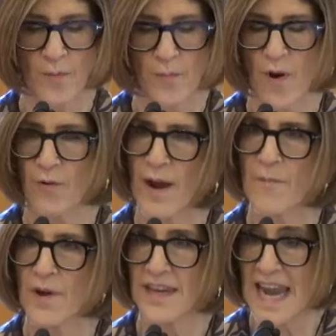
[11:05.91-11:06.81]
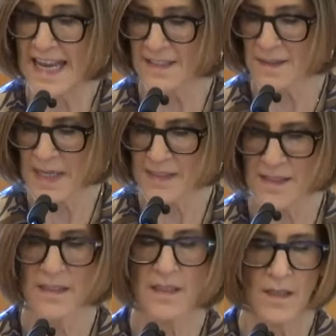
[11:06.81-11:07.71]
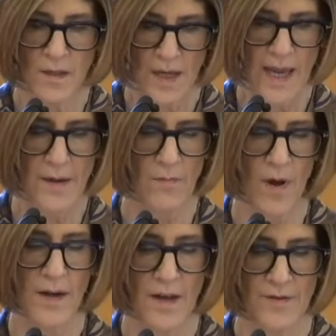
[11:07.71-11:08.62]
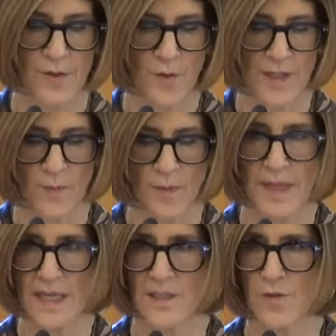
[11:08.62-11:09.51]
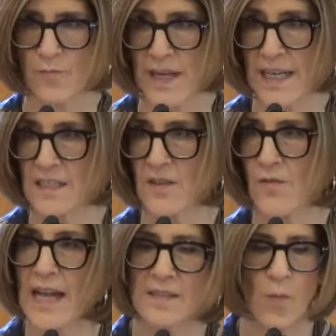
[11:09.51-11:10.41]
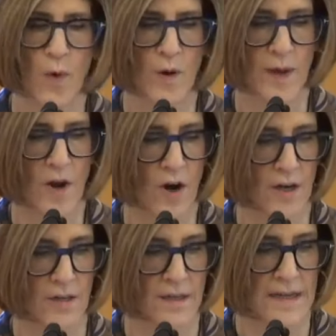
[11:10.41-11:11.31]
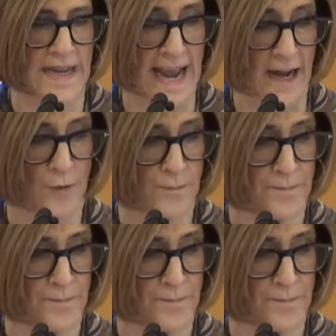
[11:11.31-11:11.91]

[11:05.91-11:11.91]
program with enhancements, and another choice would be into reading. So that's where we are now.